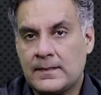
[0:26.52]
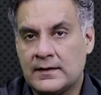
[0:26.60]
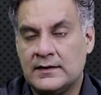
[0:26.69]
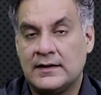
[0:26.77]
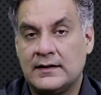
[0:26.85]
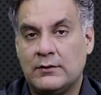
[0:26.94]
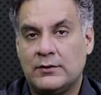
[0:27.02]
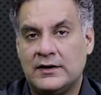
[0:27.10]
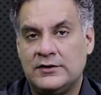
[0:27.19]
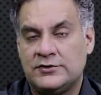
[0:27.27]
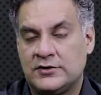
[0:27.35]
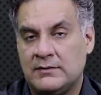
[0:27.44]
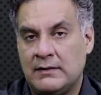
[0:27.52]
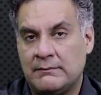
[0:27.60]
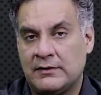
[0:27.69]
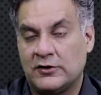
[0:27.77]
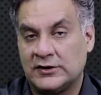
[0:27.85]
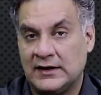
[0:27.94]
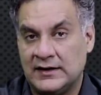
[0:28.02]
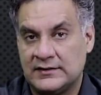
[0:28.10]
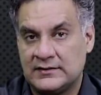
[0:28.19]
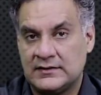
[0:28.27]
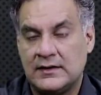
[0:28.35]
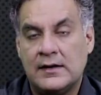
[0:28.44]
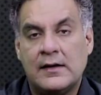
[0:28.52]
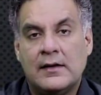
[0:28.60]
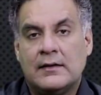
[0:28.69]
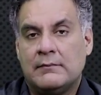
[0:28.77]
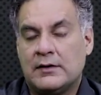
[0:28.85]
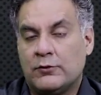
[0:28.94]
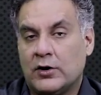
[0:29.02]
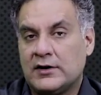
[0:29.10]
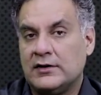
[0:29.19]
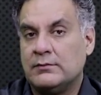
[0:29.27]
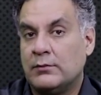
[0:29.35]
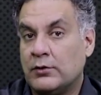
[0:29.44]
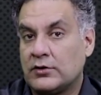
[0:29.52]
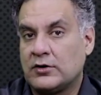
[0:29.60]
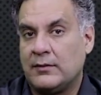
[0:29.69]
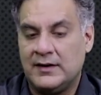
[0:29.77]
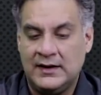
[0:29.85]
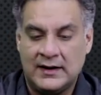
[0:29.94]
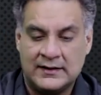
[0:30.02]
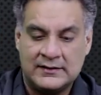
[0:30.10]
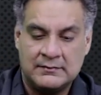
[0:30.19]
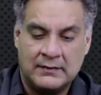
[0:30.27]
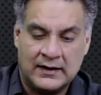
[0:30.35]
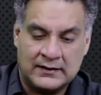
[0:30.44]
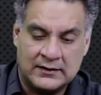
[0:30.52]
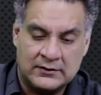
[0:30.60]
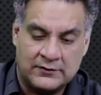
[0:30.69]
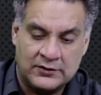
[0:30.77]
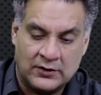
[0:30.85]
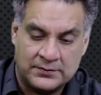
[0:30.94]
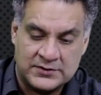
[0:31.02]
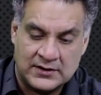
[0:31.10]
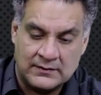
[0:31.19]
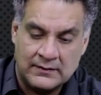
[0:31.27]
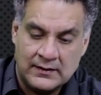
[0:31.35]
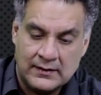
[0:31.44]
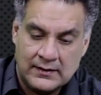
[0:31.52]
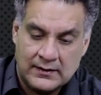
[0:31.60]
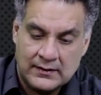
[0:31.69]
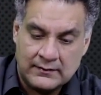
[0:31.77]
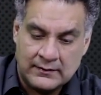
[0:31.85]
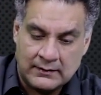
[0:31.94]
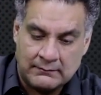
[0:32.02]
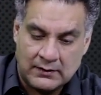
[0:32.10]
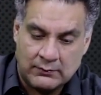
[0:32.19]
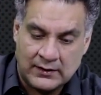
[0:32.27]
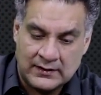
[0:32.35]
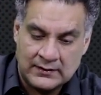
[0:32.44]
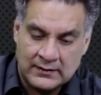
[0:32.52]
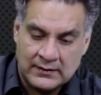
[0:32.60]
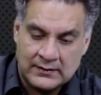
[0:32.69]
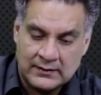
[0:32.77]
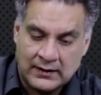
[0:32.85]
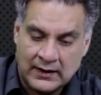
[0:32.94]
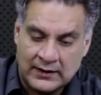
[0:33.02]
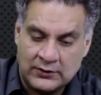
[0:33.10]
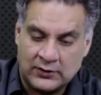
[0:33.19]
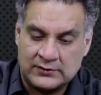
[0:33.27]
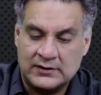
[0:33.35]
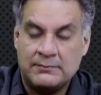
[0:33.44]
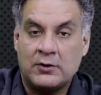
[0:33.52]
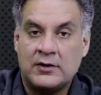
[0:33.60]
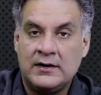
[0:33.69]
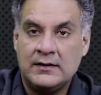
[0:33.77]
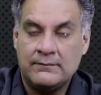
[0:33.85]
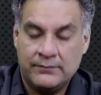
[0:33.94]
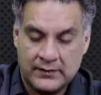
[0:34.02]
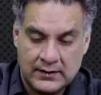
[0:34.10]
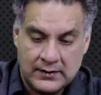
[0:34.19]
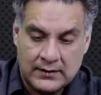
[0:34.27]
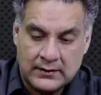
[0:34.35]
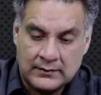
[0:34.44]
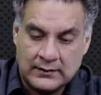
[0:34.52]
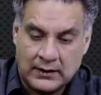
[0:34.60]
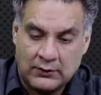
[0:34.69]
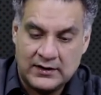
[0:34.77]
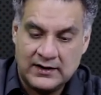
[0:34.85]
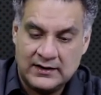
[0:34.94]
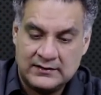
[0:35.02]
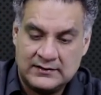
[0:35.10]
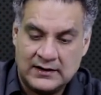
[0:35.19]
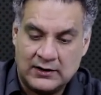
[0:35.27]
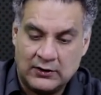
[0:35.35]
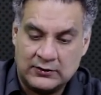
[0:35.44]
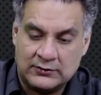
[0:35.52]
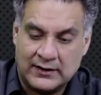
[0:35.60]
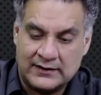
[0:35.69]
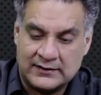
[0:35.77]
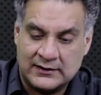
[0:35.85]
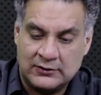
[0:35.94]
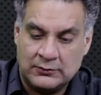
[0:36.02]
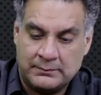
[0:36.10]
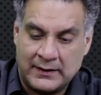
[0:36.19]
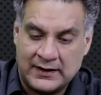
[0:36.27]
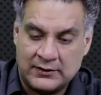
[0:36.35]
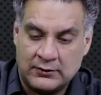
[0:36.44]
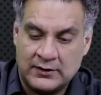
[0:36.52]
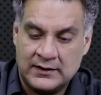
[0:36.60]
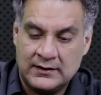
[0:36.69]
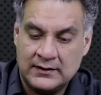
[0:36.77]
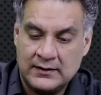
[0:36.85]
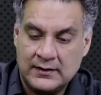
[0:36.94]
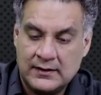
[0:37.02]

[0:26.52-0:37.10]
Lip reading: is another one you should remember for the list. But what is more commonly asked is markers of resorption. Number 1, hydroxyproline. Nowadays, they are also asking you pyridinoline,